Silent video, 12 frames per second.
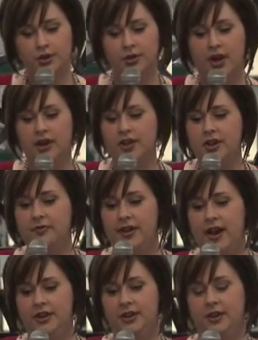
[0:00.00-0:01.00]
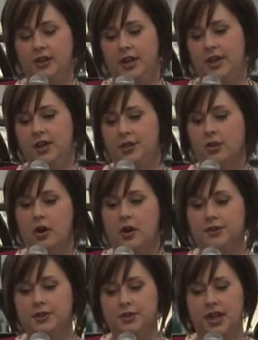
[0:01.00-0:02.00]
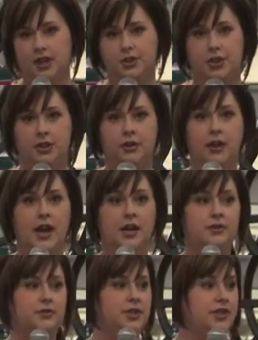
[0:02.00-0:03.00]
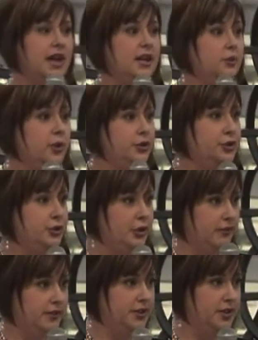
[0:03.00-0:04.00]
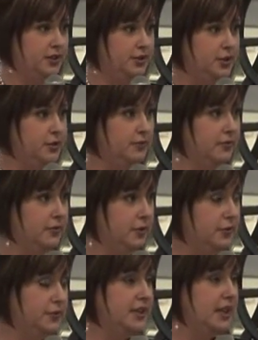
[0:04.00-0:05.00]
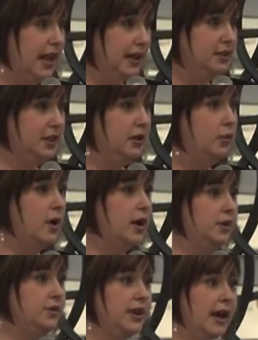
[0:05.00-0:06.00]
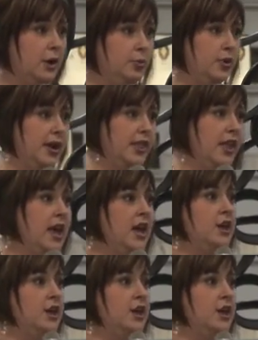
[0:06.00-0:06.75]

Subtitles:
So now that you've had your initial consultation and you've decided which services you've selected and what you need help with,